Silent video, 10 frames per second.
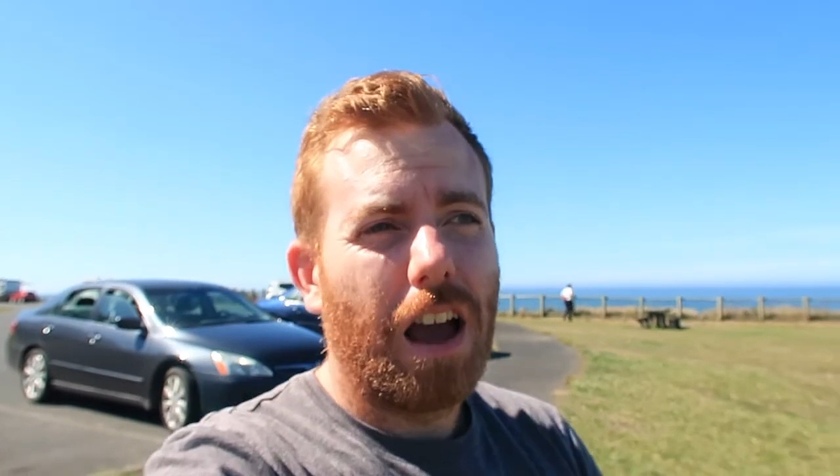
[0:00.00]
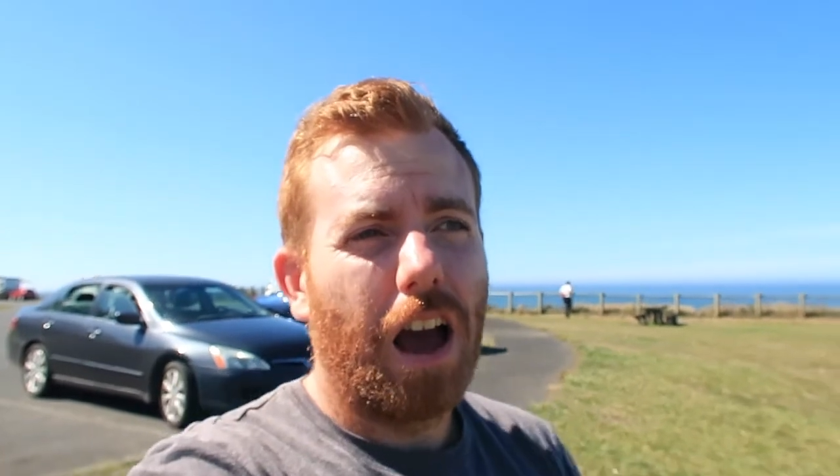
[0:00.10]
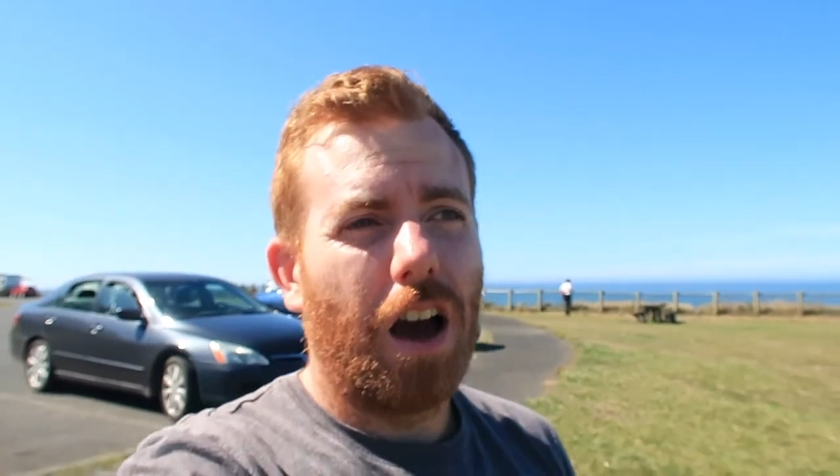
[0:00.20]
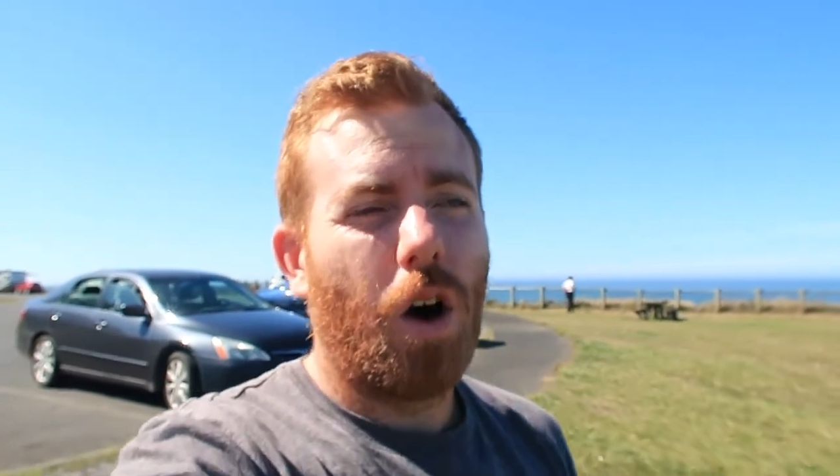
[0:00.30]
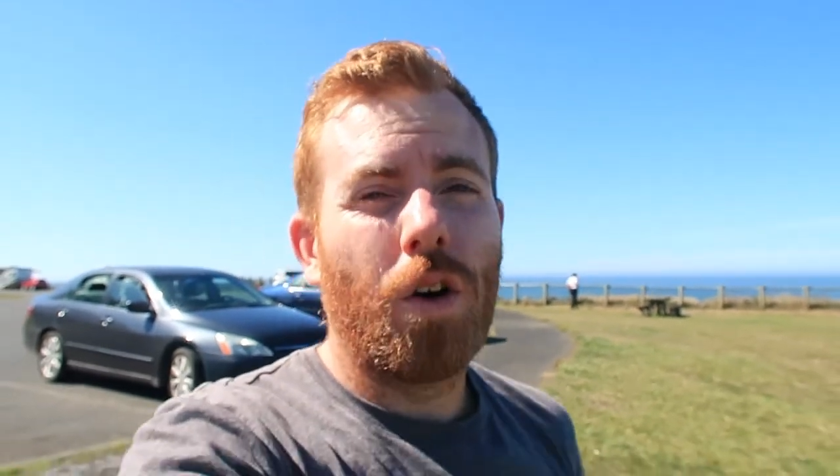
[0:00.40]

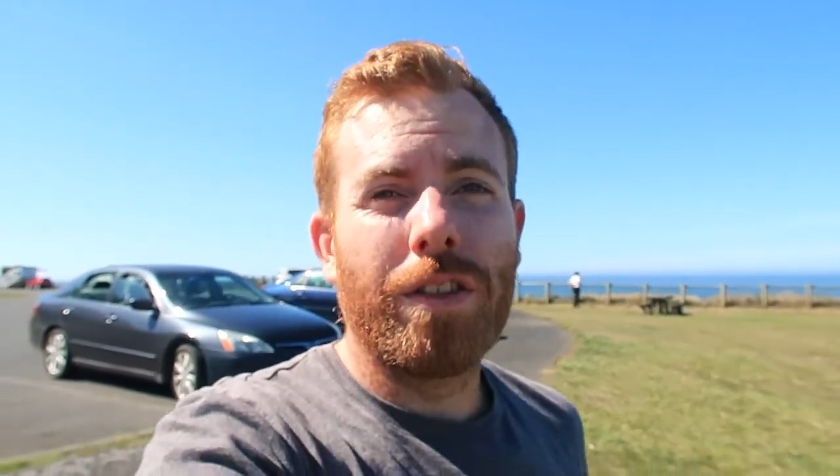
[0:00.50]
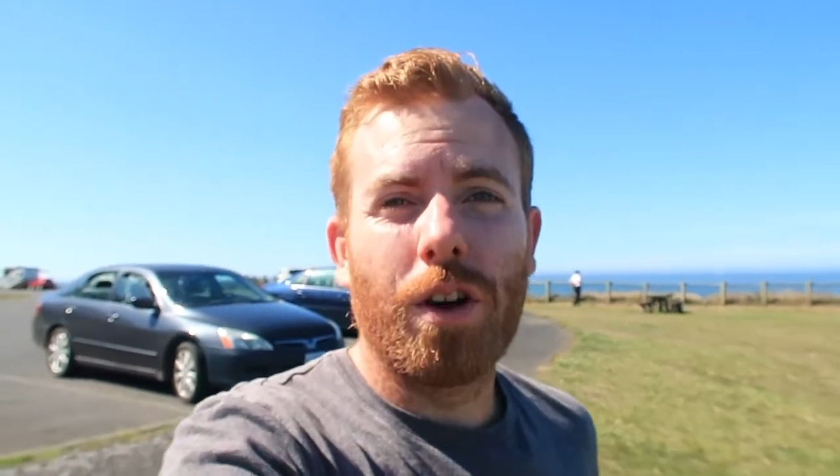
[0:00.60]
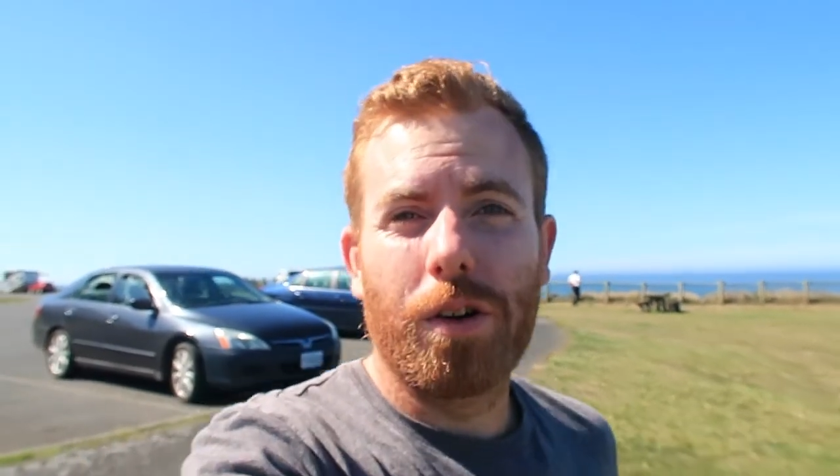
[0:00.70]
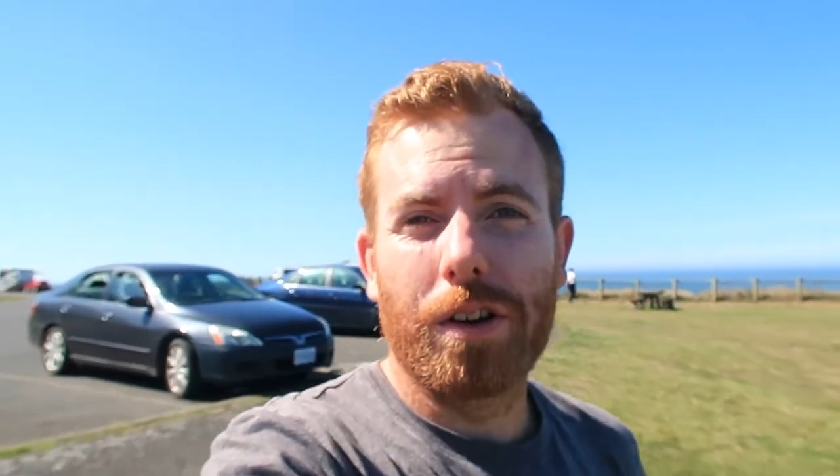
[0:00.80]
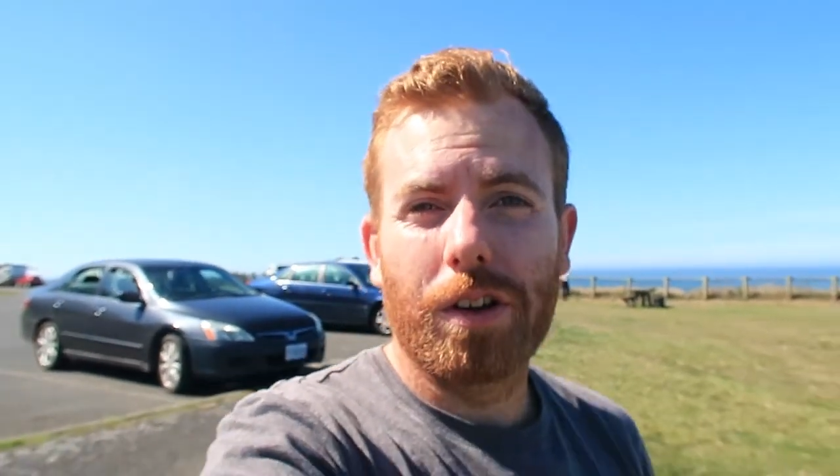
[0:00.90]
on
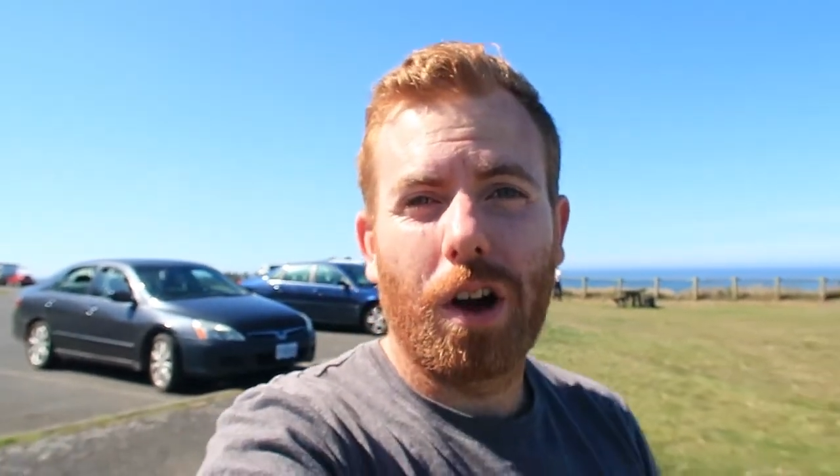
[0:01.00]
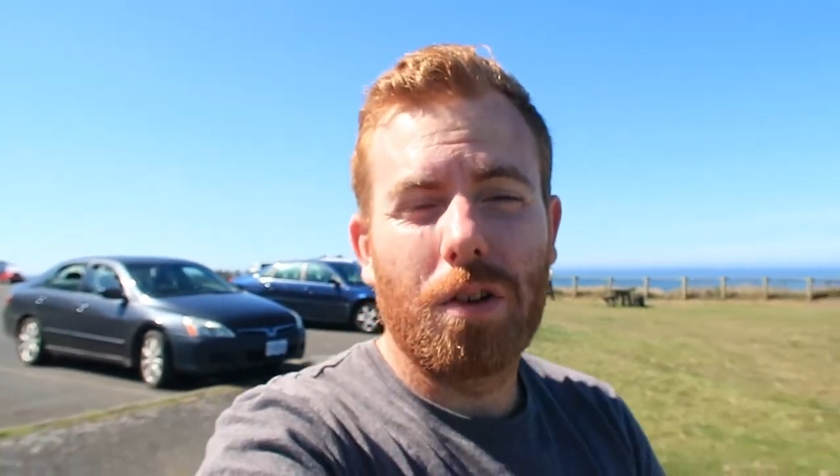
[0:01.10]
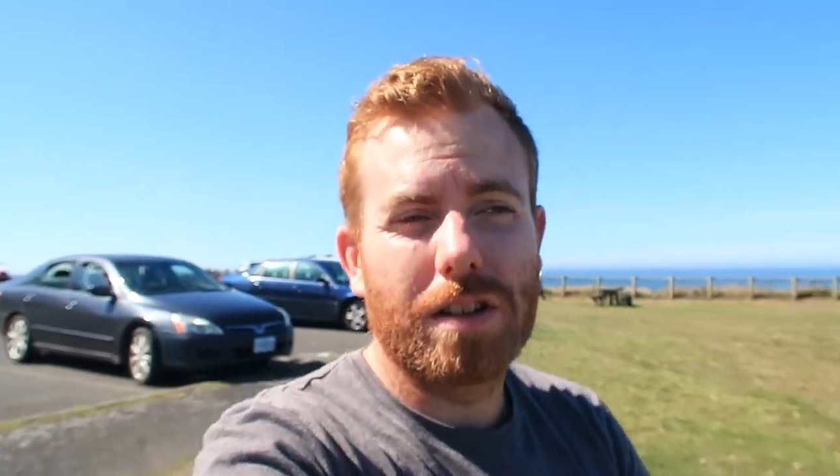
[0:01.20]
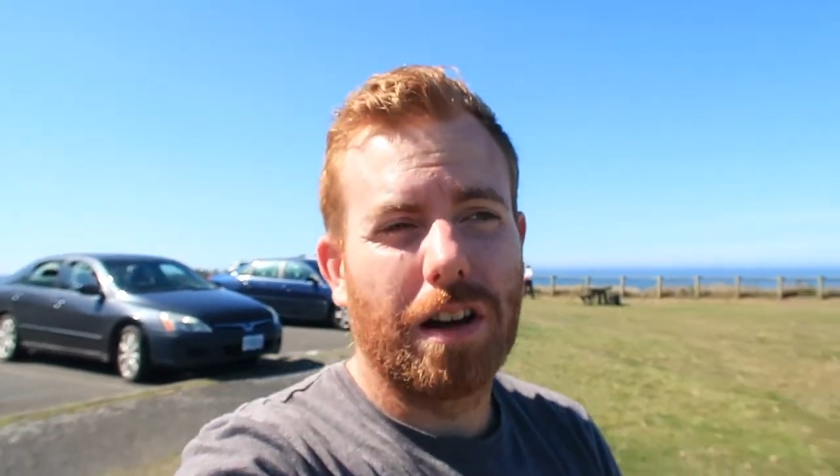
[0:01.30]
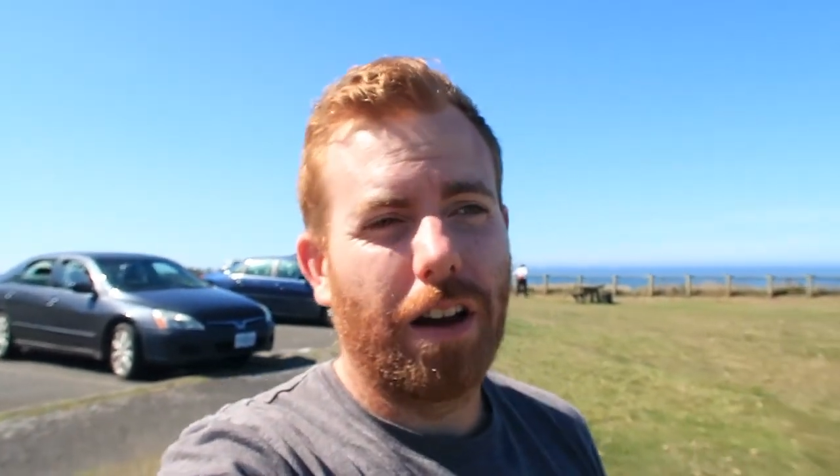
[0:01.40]
the Oregon
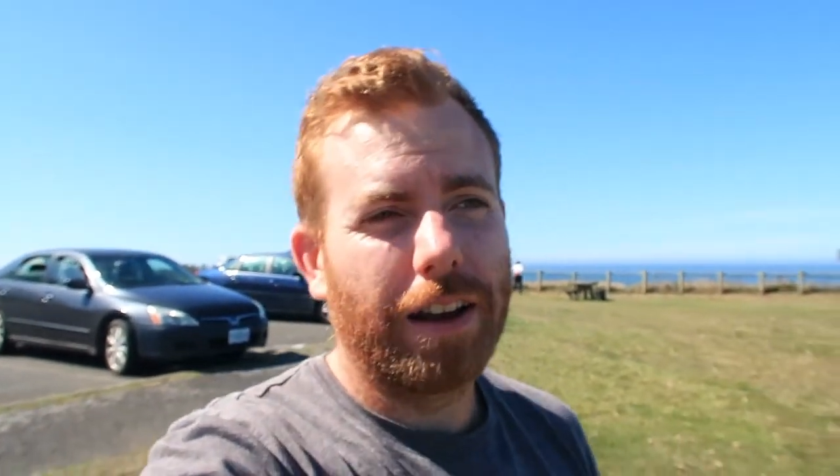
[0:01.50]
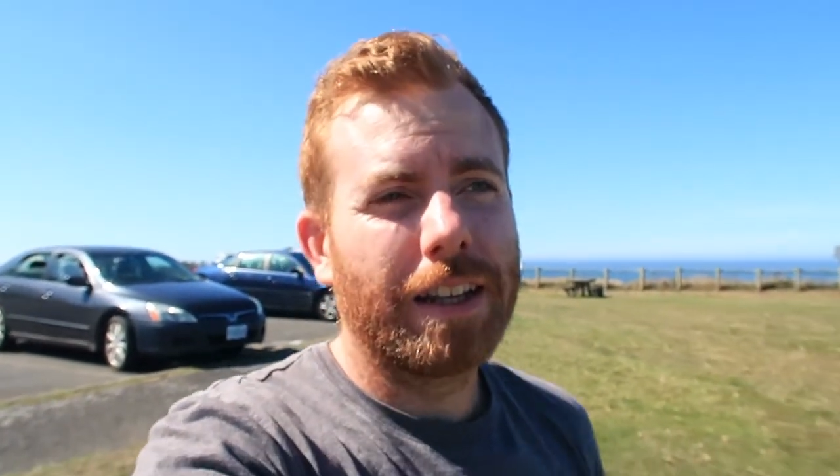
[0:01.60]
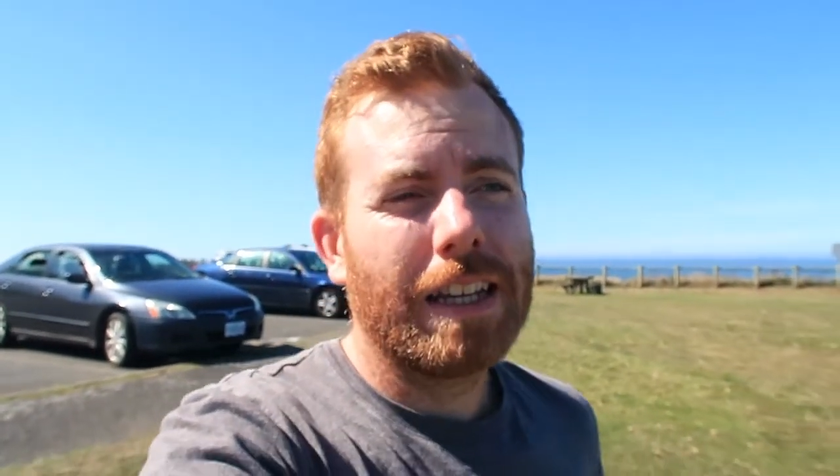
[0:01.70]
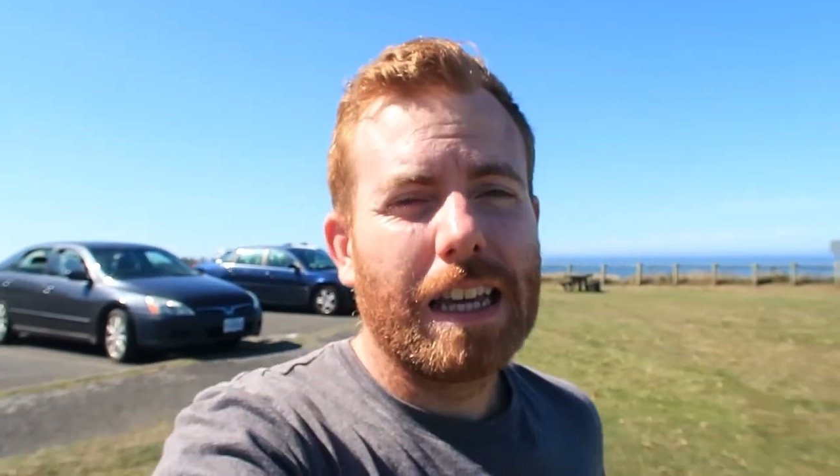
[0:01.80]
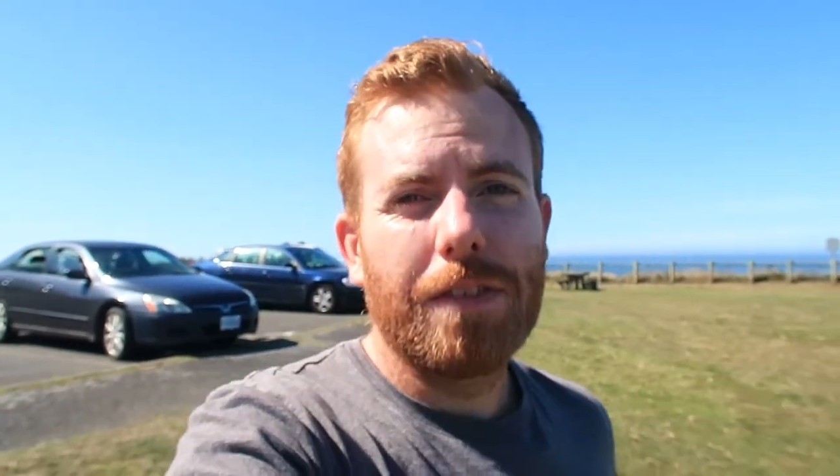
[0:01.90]
coastline.